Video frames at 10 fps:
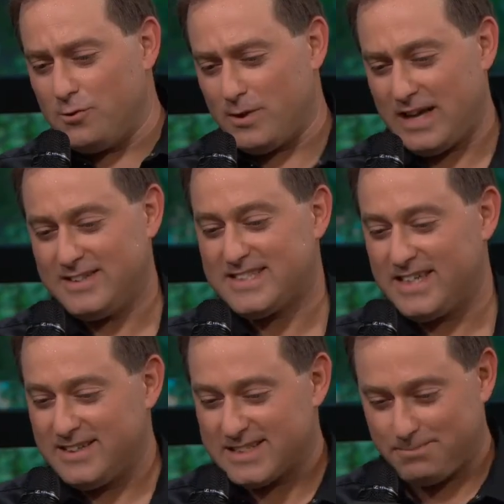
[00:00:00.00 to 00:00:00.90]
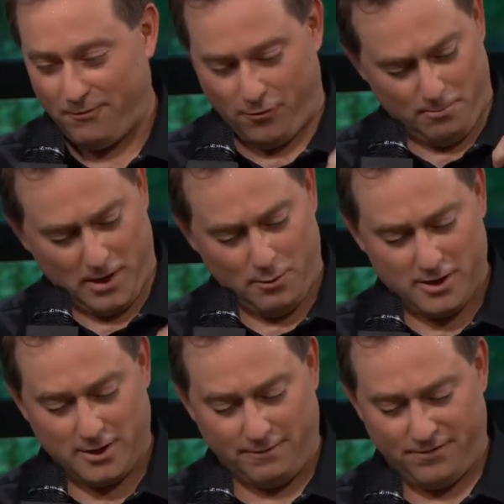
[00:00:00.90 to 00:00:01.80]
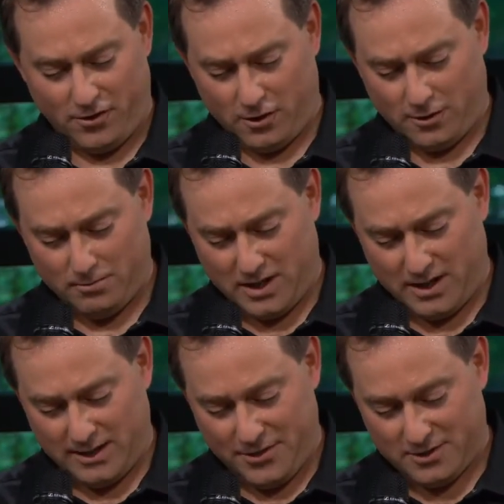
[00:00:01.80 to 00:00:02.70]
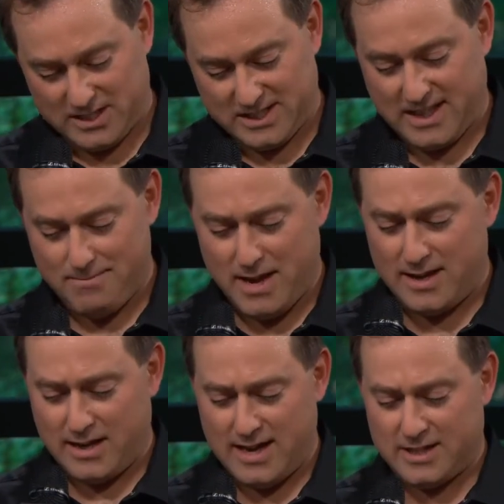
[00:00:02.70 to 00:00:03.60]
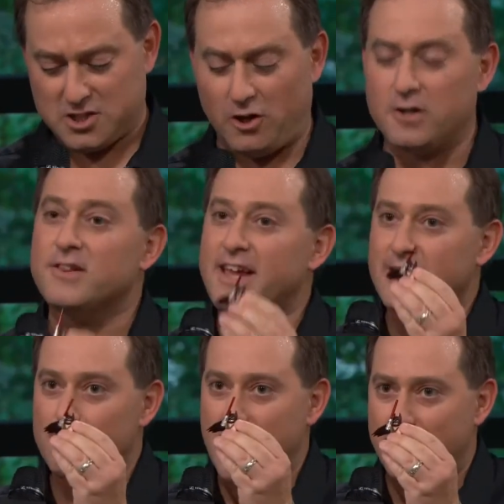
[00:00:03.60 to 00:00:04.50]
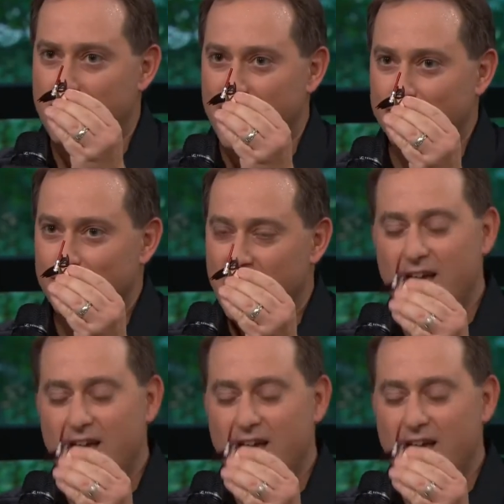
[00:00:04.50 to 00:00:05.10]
you had seen this before, but I want to confirm. Uh, there's this. They made a tartan Lego Batman.